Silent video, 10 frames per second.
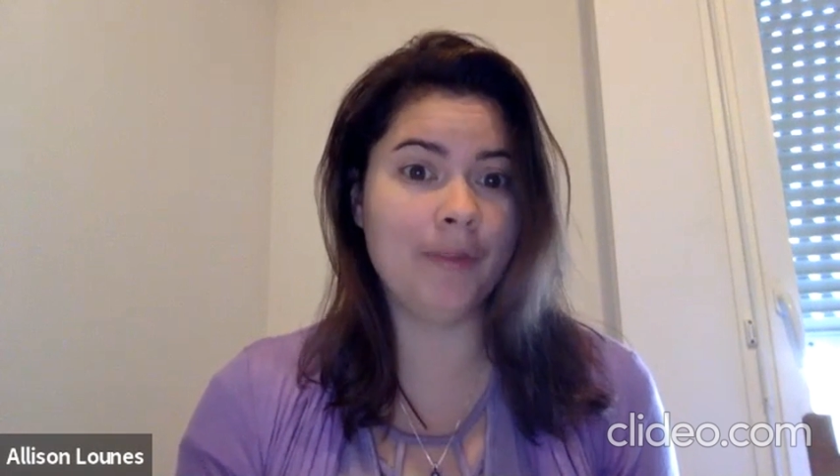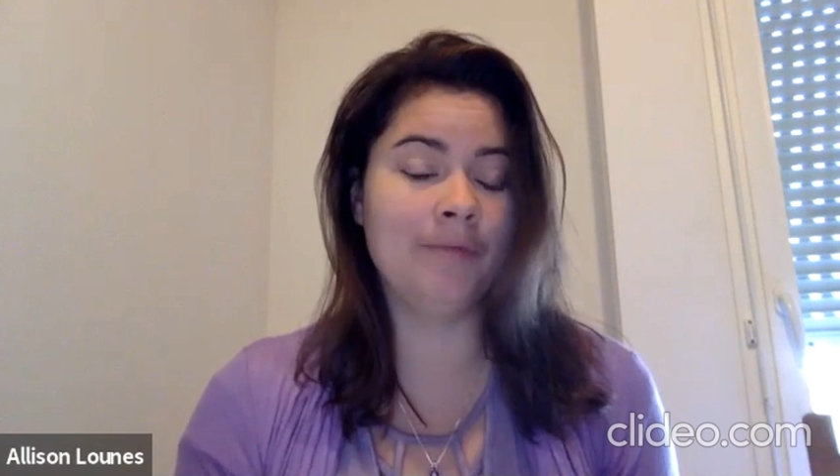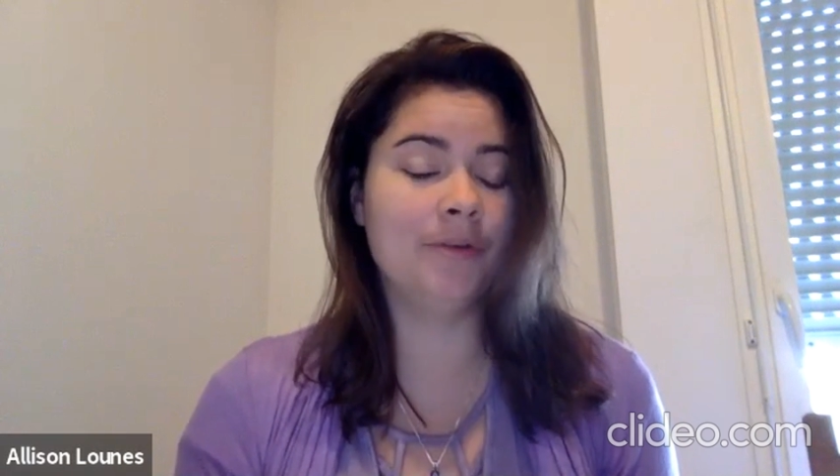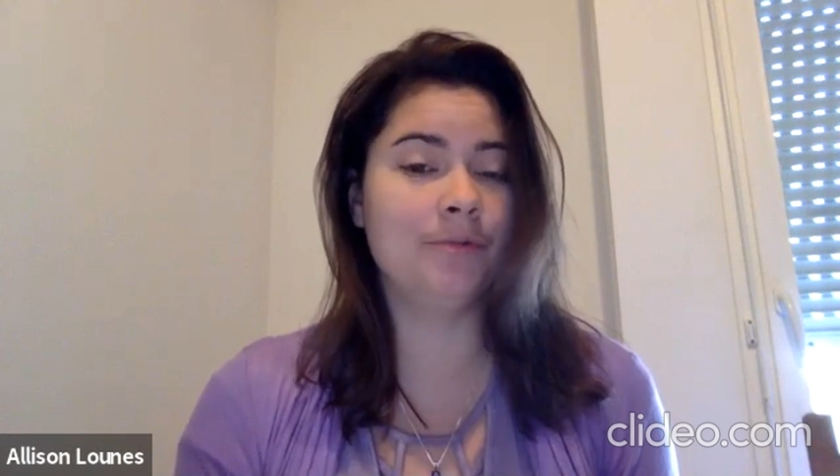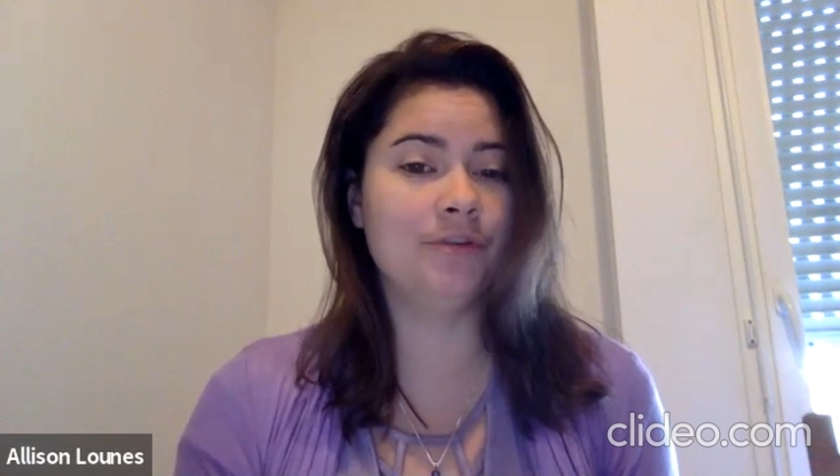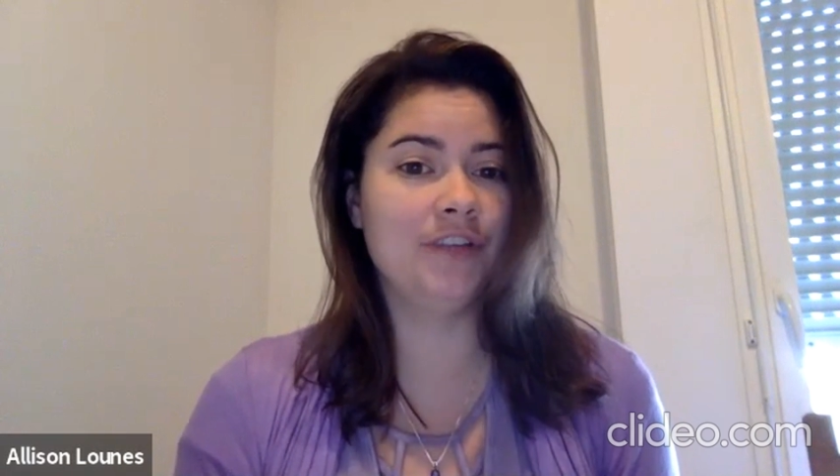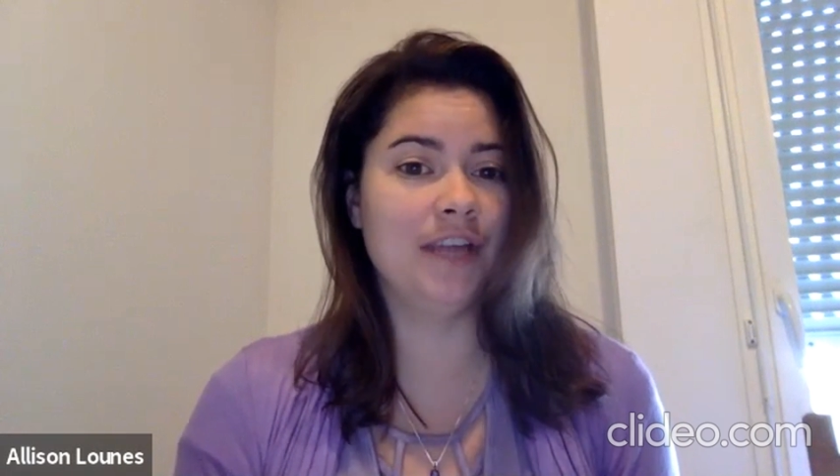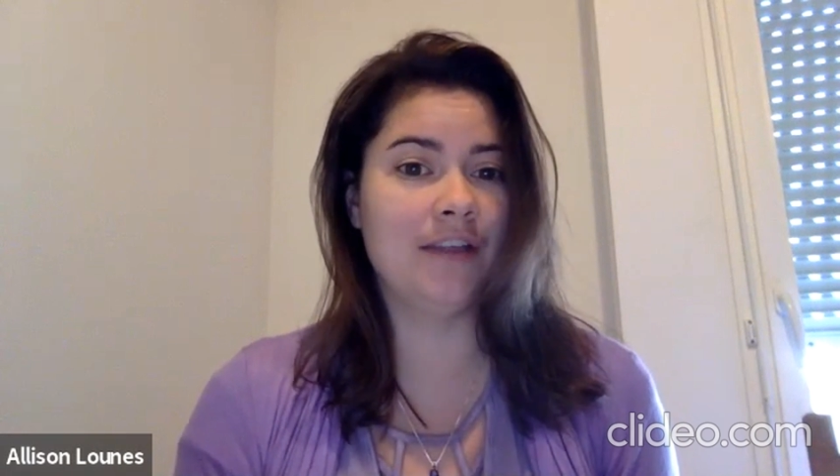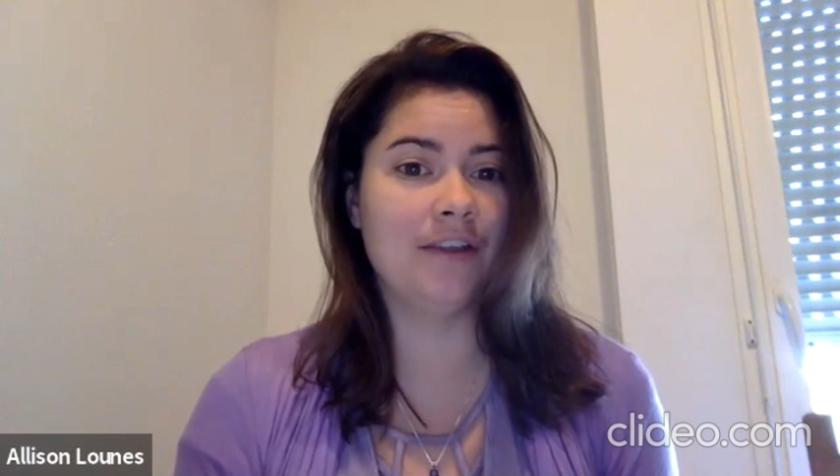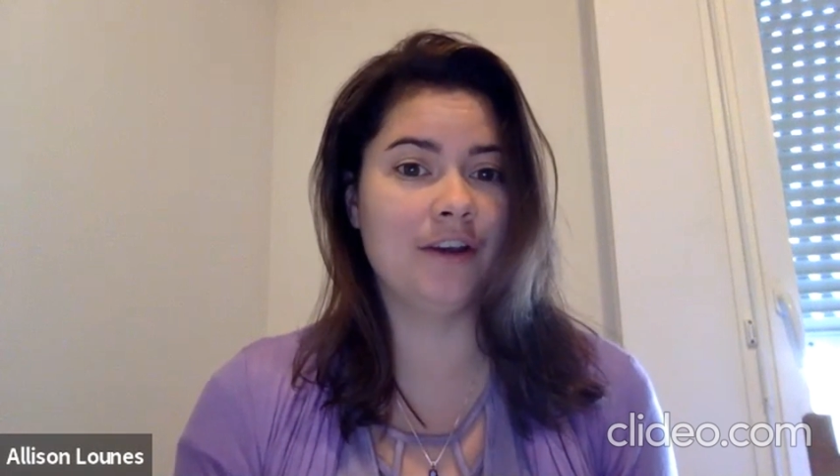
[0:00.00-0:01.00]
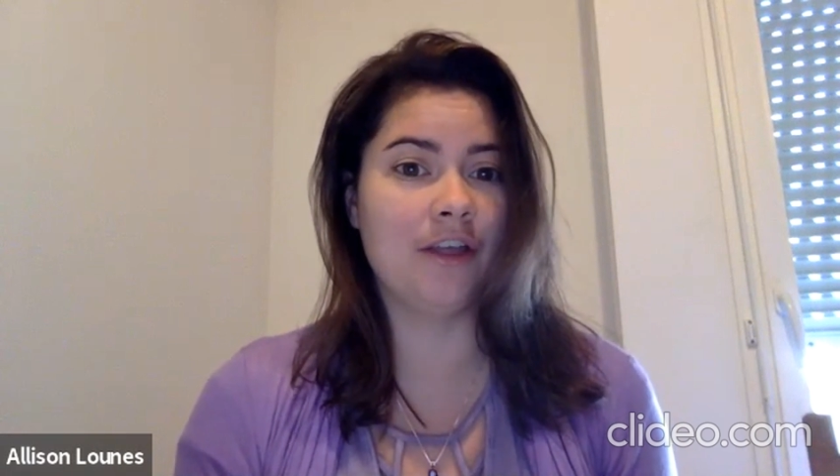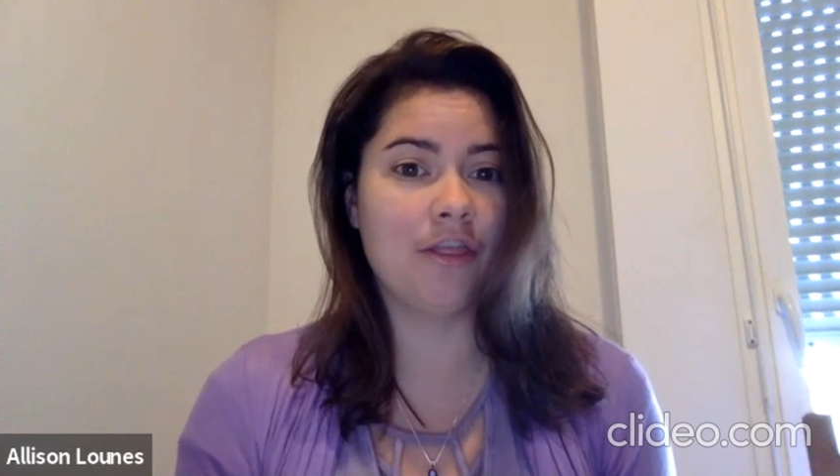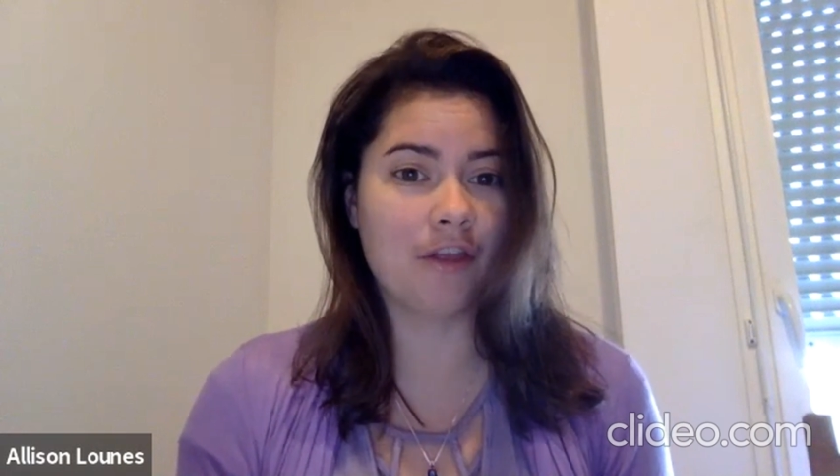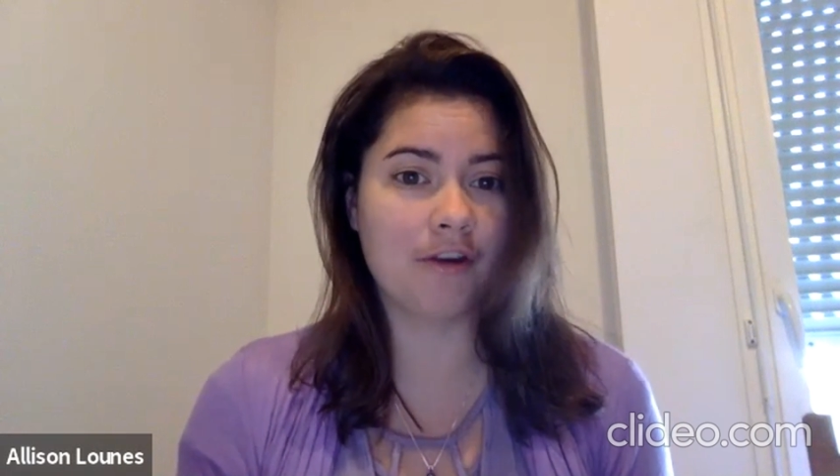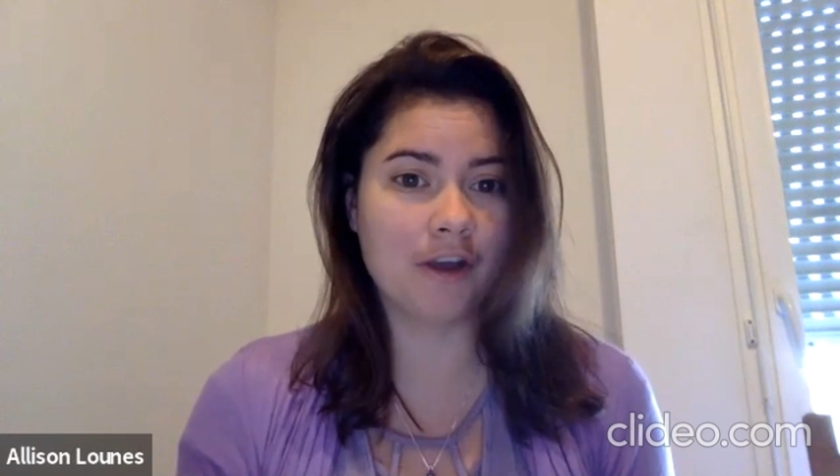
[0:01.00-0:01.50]
them to put together a
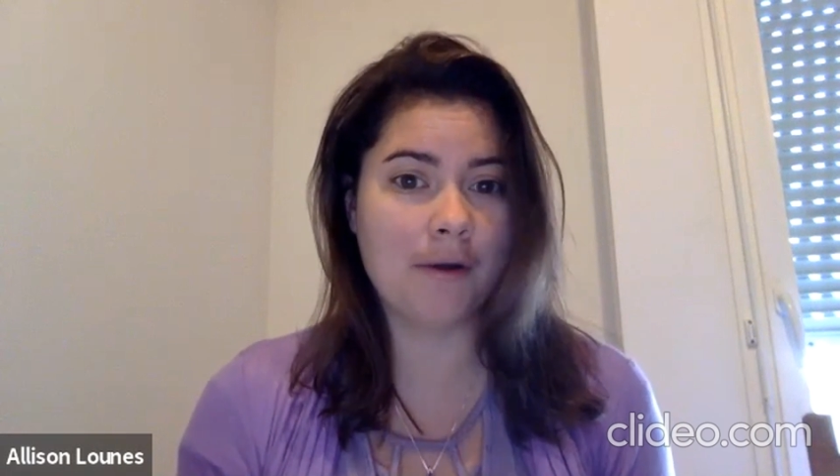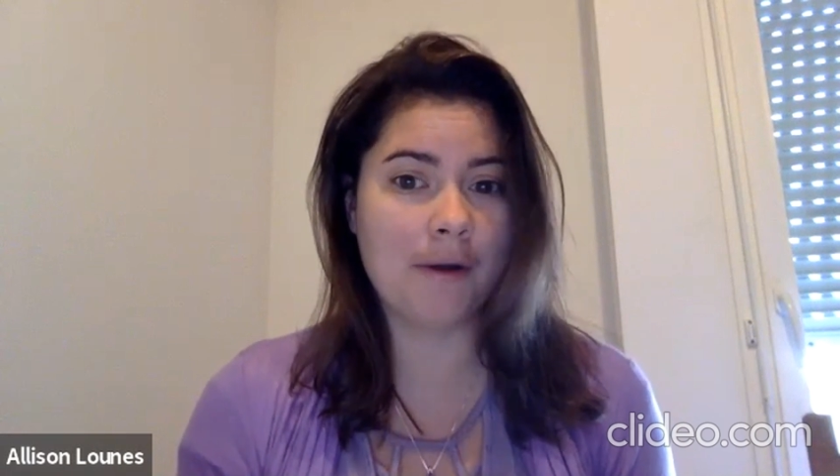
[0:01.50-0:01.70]
thorough